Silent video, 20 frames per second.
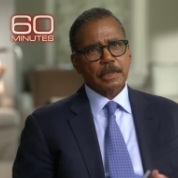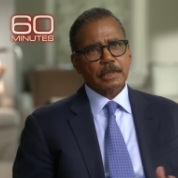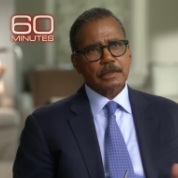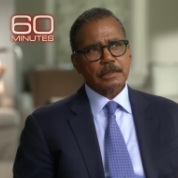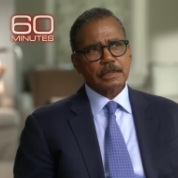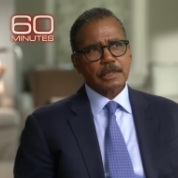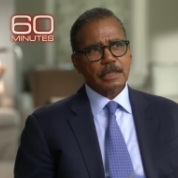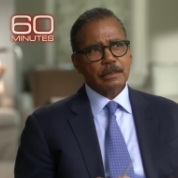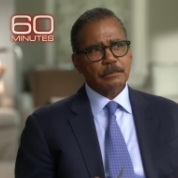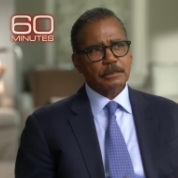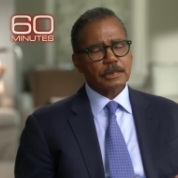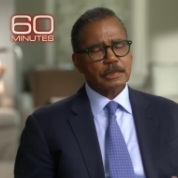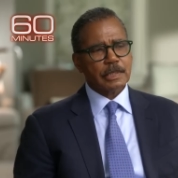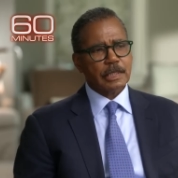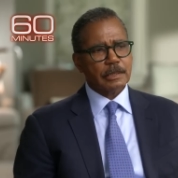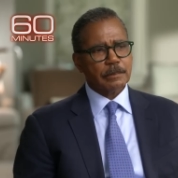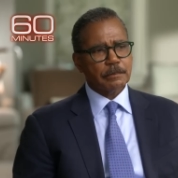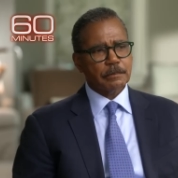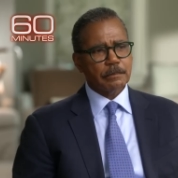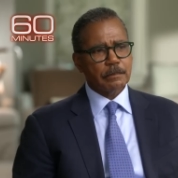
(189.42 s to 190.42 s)
But it seems
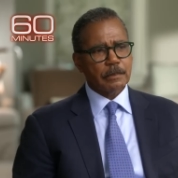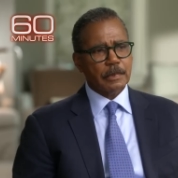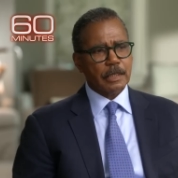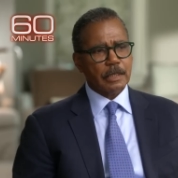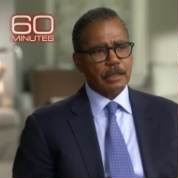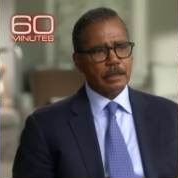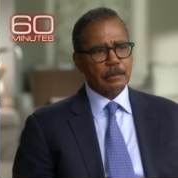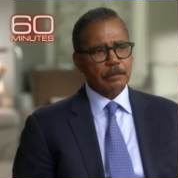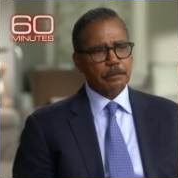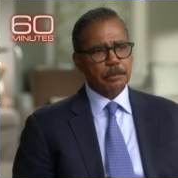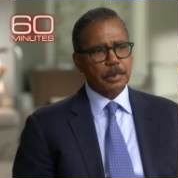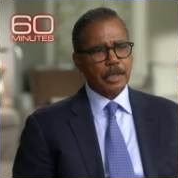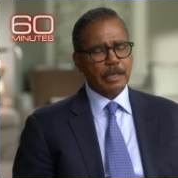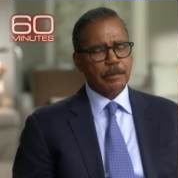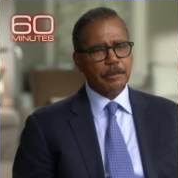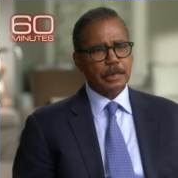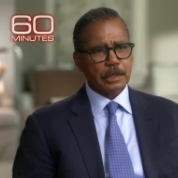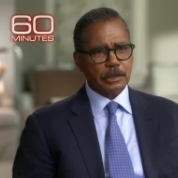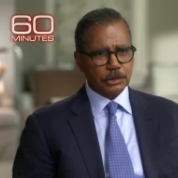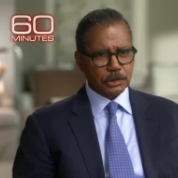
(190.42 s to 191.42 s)
that
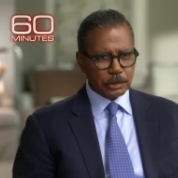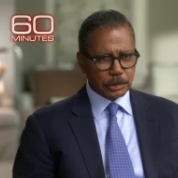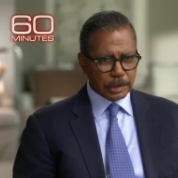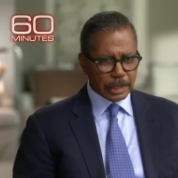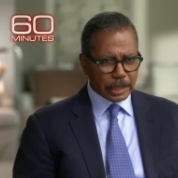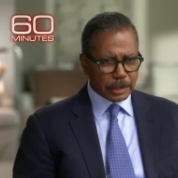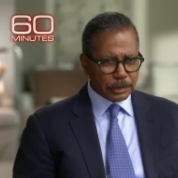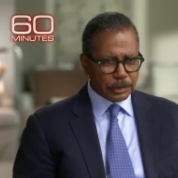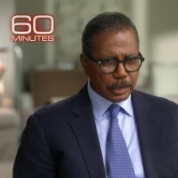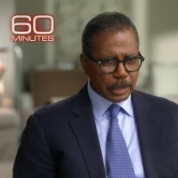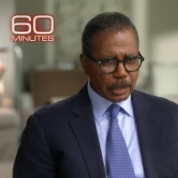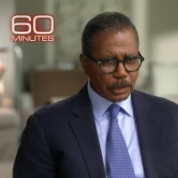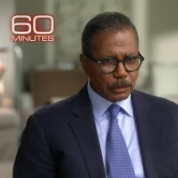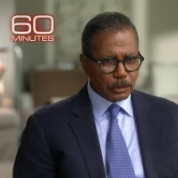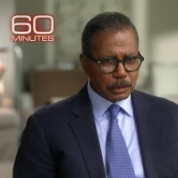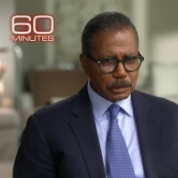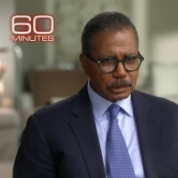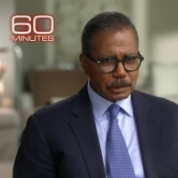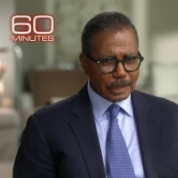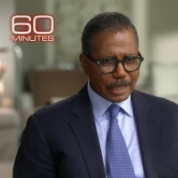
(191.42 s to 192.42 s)
Prime Minister
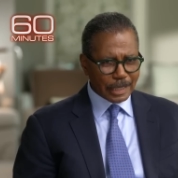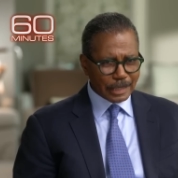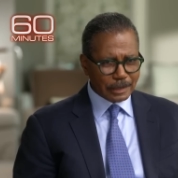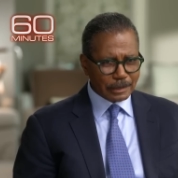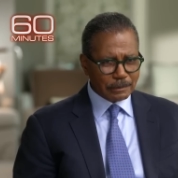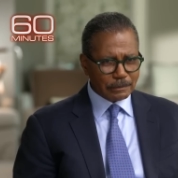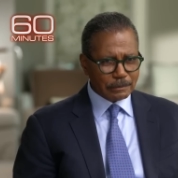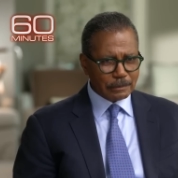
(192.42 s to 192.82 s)
Netanyahu is not